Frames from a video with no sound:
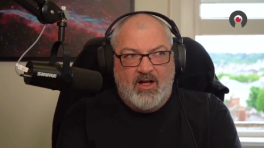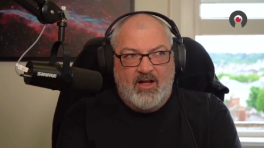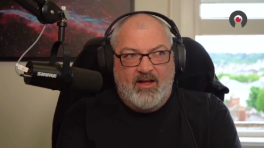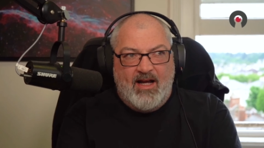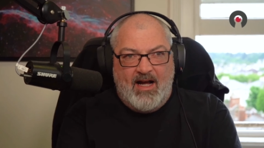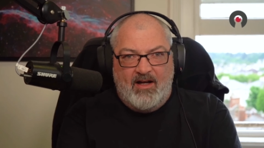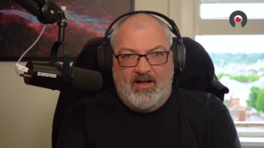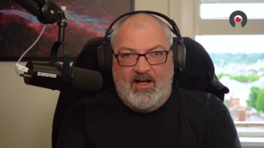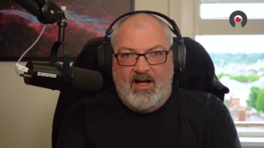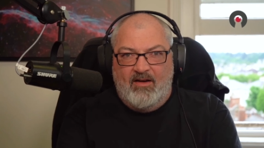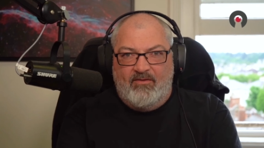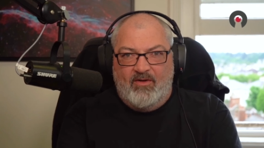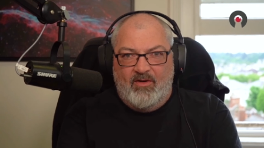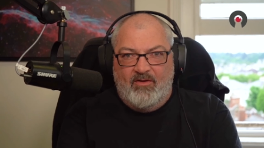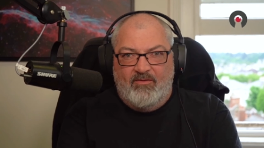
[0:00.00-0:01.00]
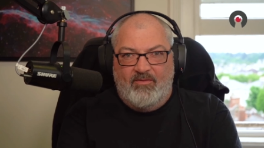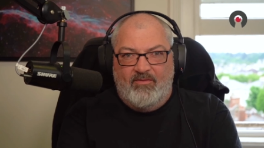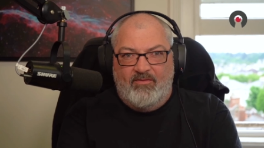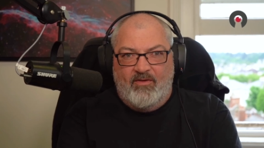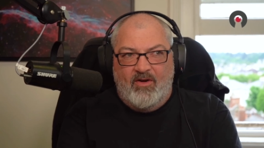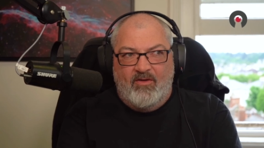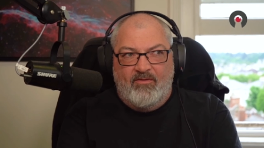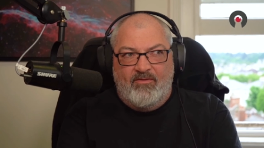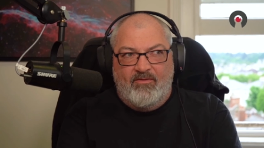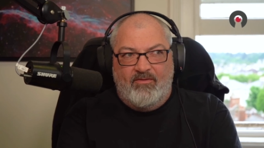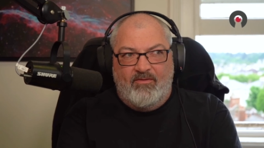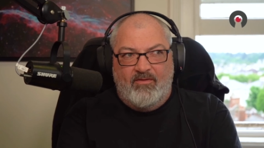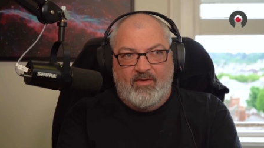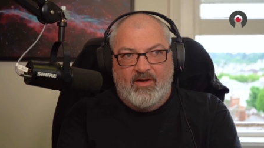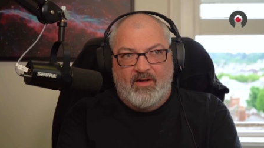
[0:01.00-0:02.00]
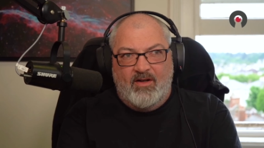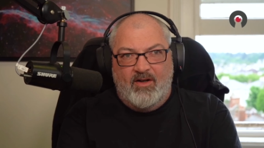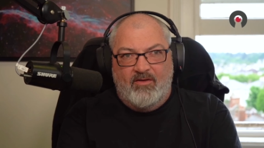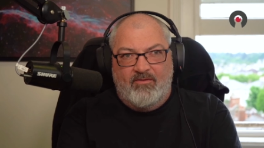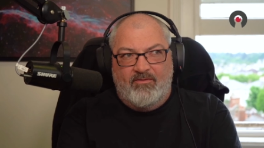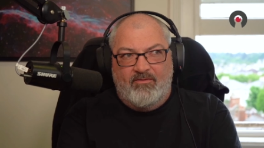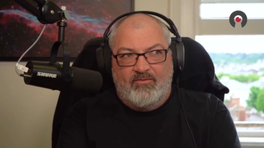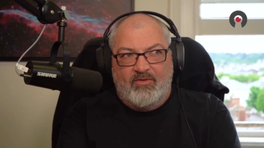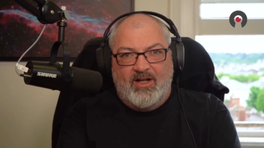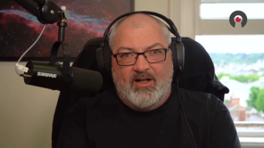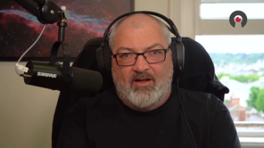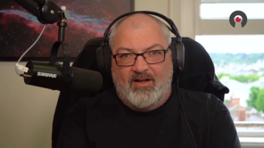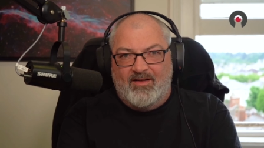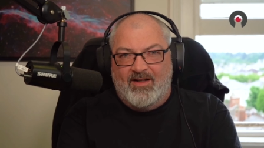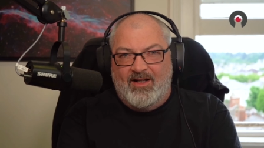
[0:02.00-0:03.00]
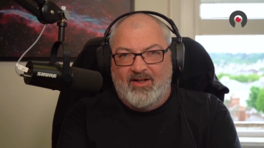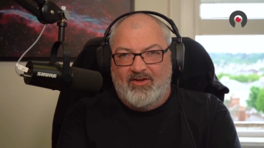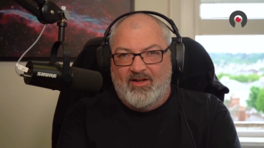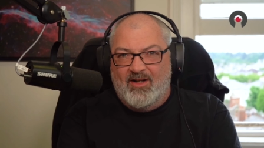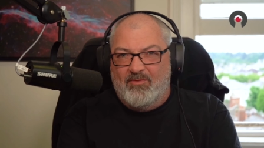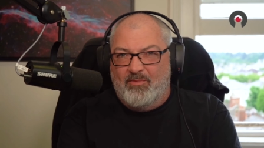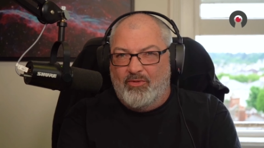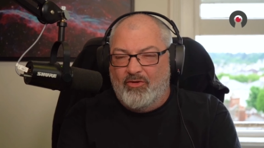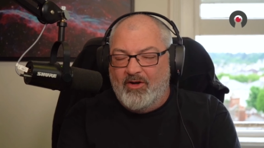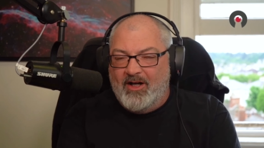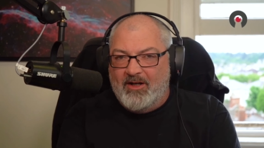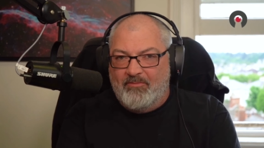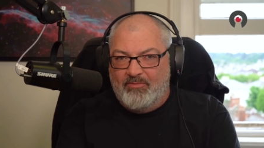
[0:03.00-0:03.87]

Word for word: that level of, of, of realization is pretty